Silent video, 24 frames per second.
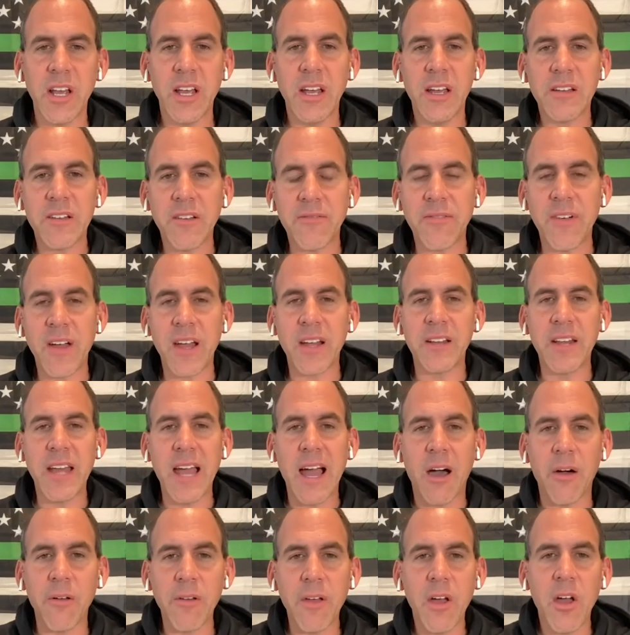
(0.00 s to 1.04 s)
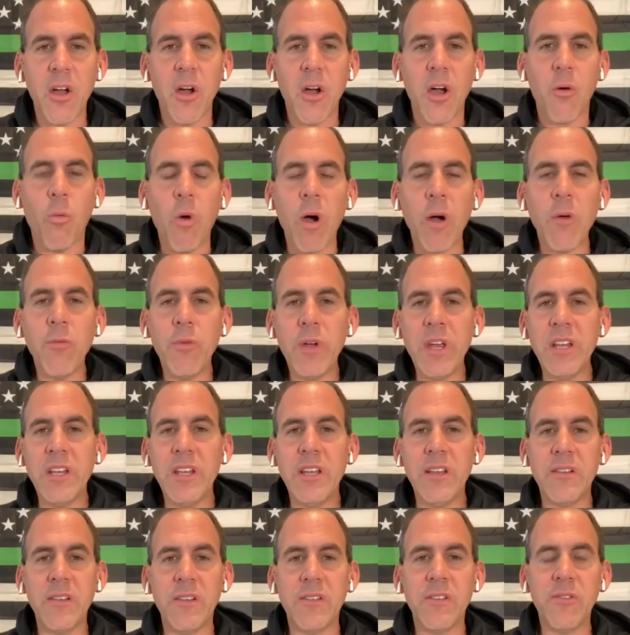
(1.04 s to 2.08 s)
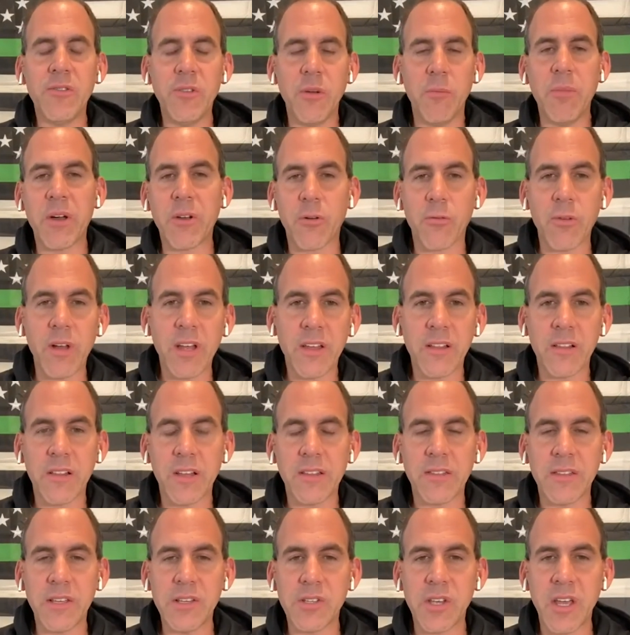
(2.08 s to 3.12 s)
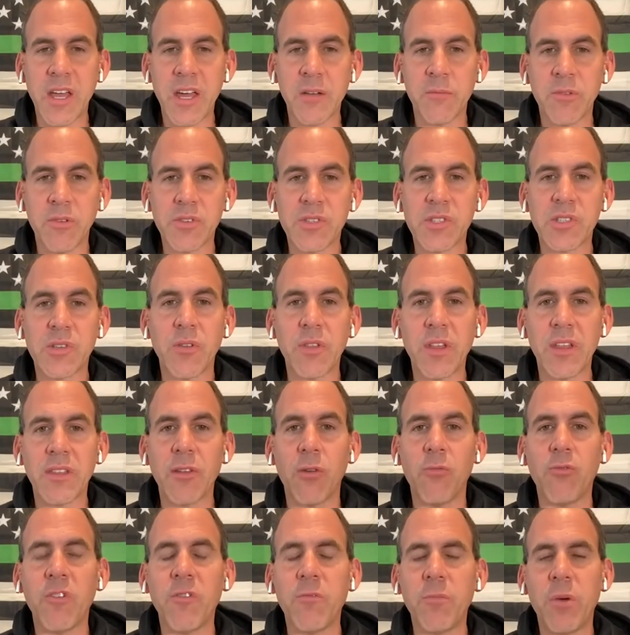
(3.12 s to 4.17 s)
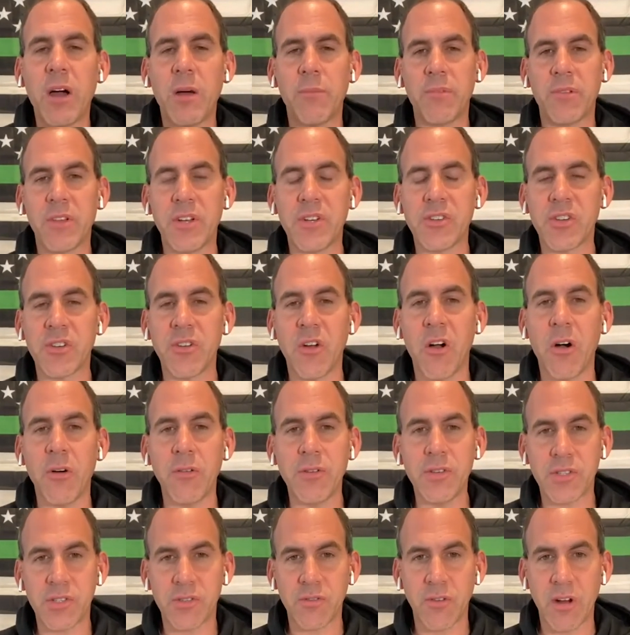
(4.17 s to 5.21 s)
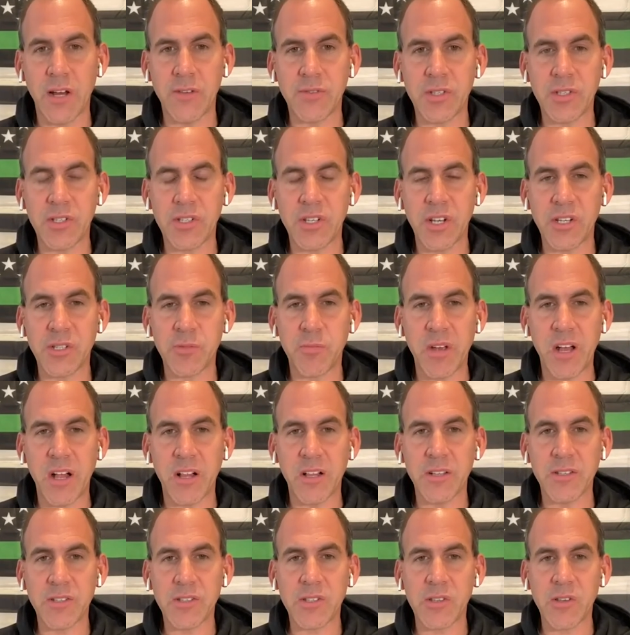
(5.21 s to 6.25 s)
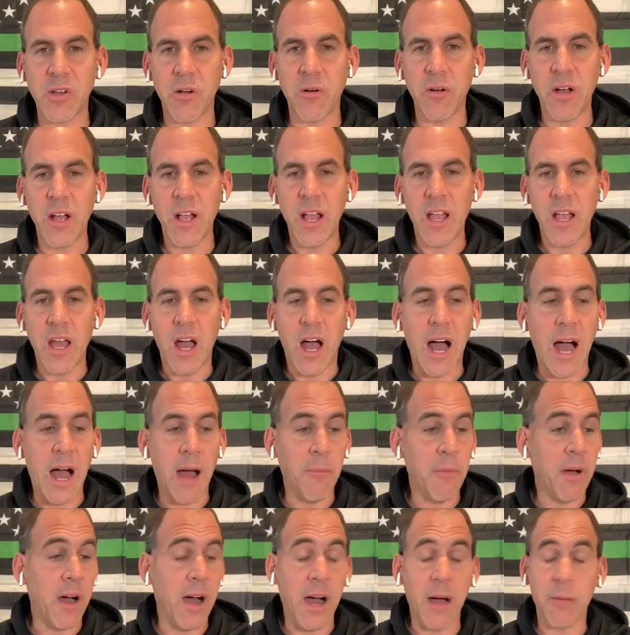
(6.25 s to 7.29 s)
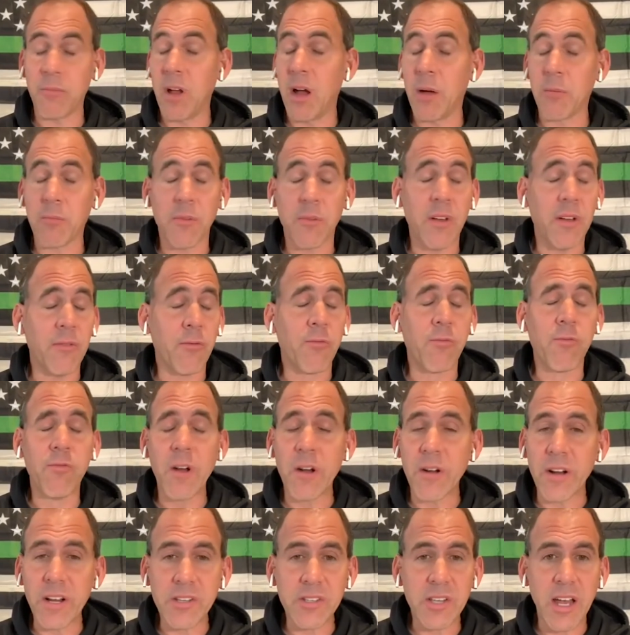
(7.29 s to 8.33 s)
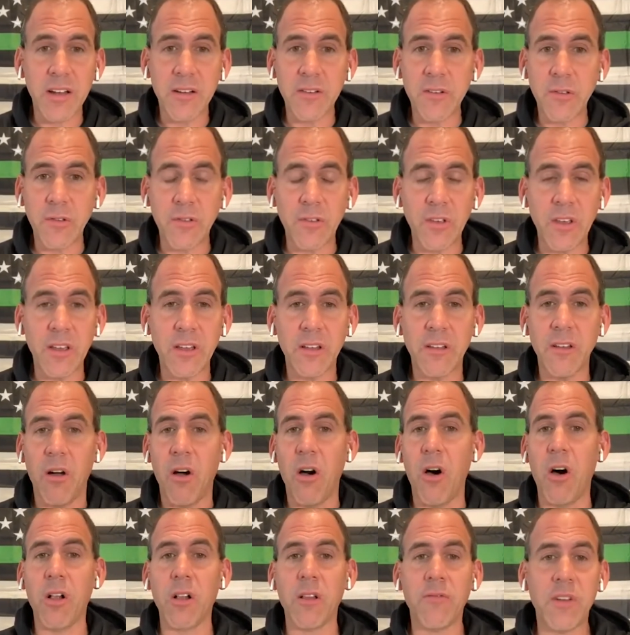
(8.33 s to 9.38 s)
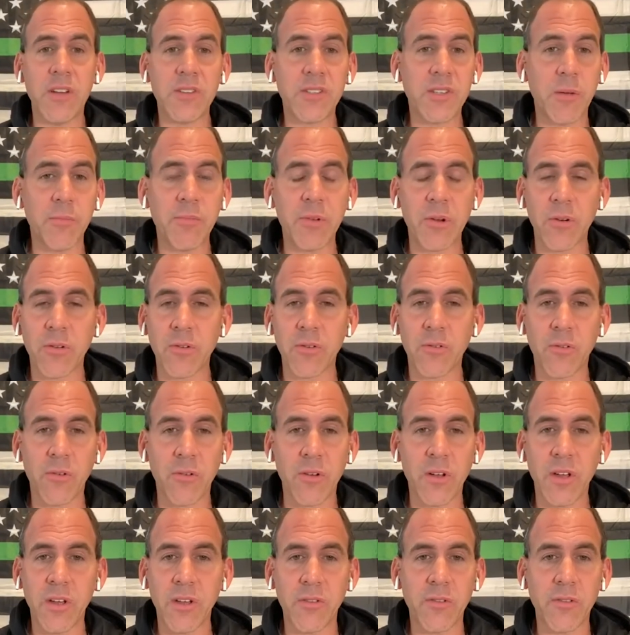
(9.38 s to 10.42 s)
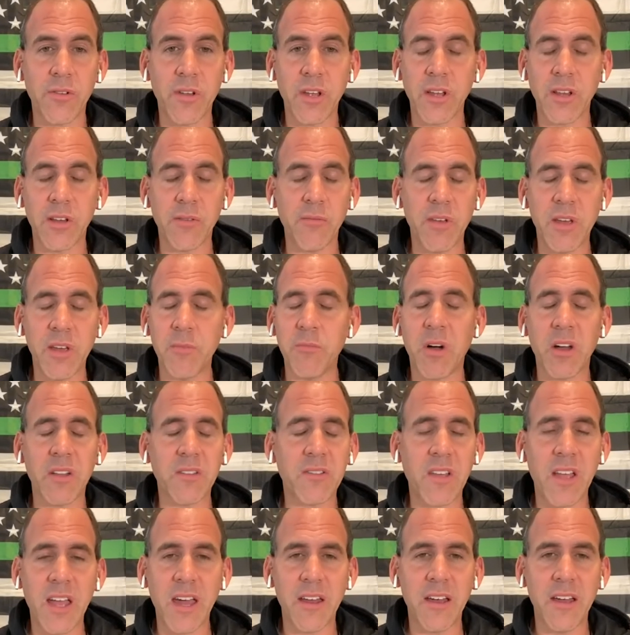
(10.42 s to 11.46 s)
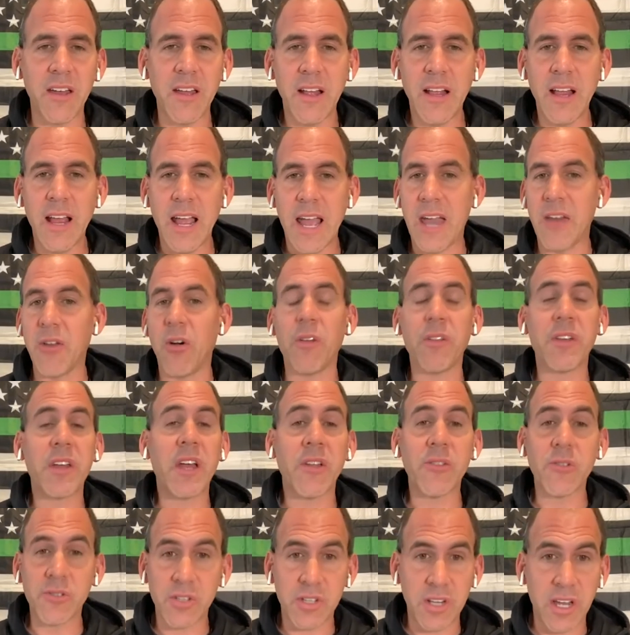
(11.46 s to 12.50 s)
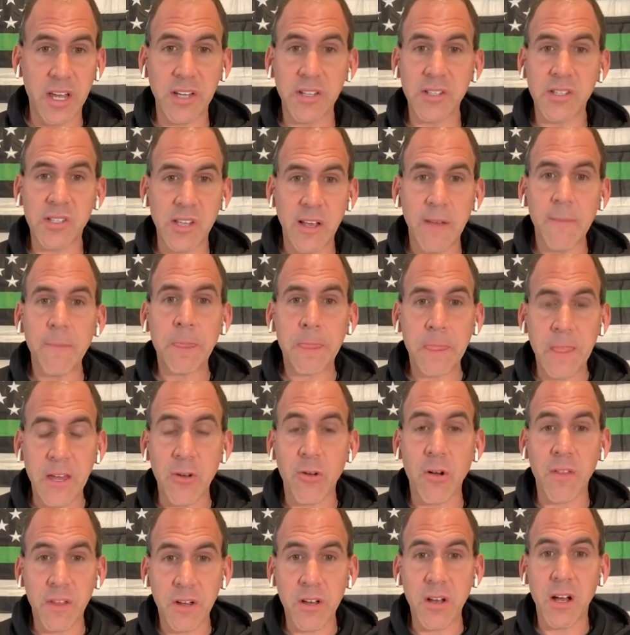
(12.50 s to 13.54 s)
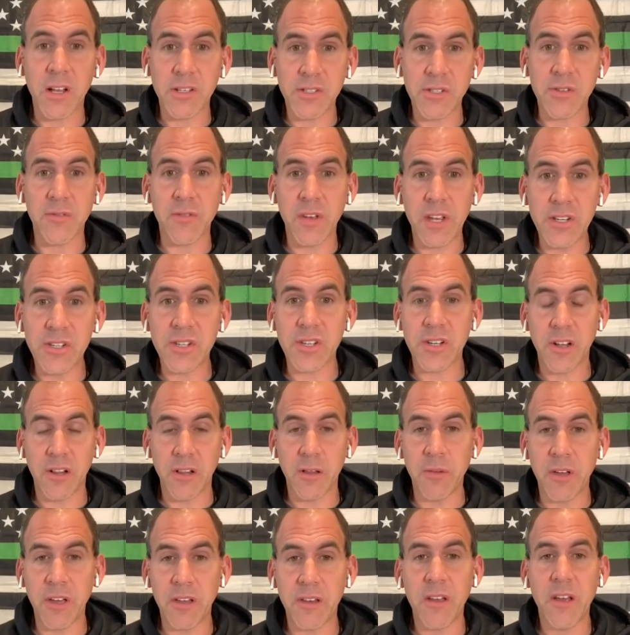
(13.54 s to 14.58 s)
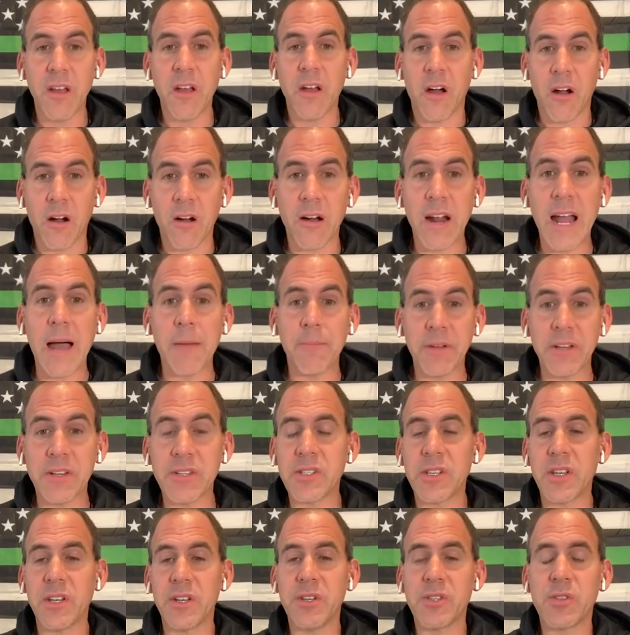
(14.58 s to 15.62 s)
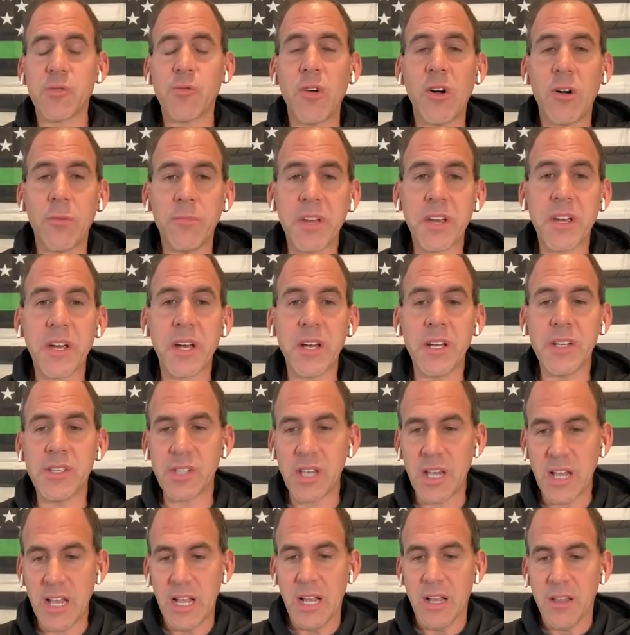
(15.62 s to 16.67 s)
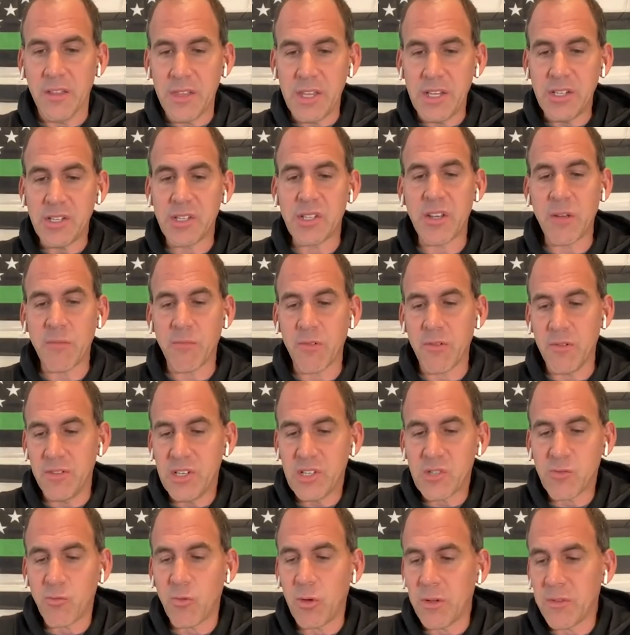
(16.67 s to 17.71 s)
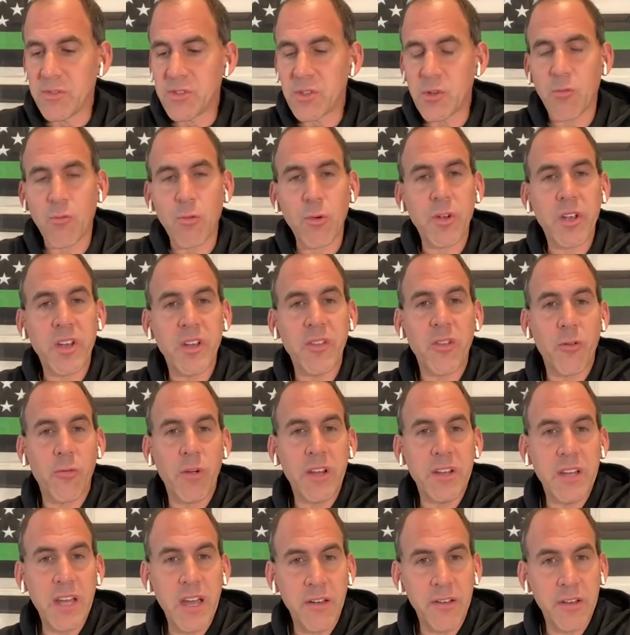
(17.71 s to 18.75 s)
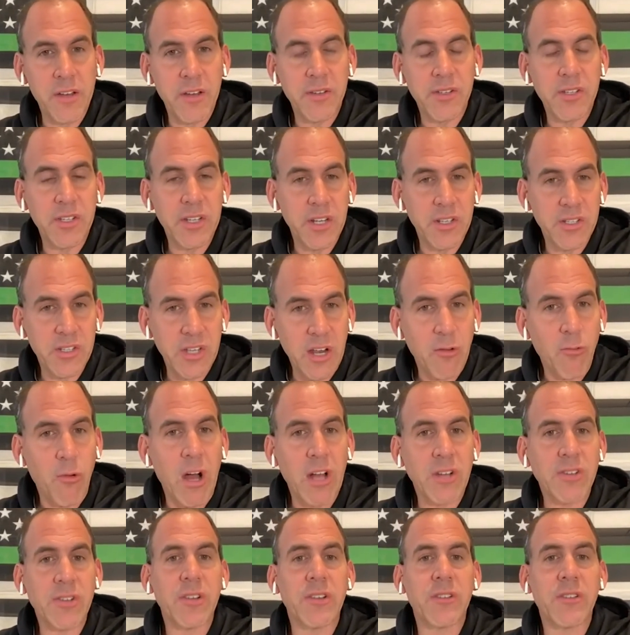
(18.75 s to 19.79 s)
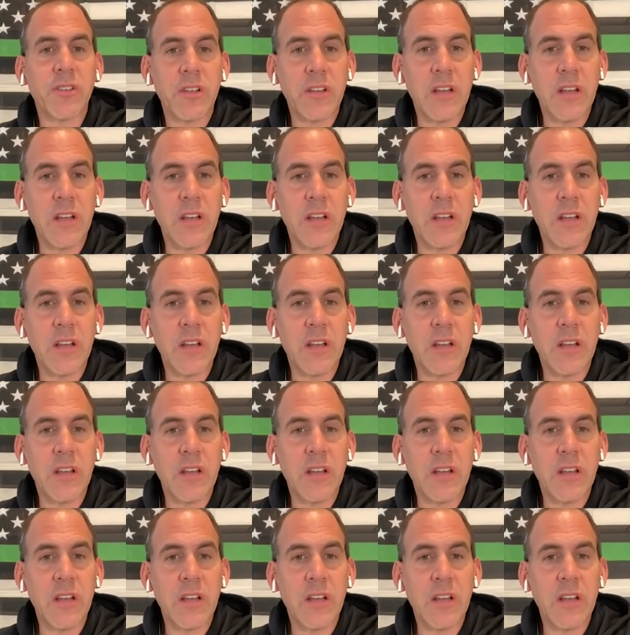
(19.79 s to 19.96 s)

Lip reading: to find out what we need to do to better regulate these animals so that the wolf population always thrives and stays balanced. So I'm very excited to see it. All of us up here in Montana and all the other states that are on the conservation element are happy to see it as well, because these wolves are working their way down into states like Washington,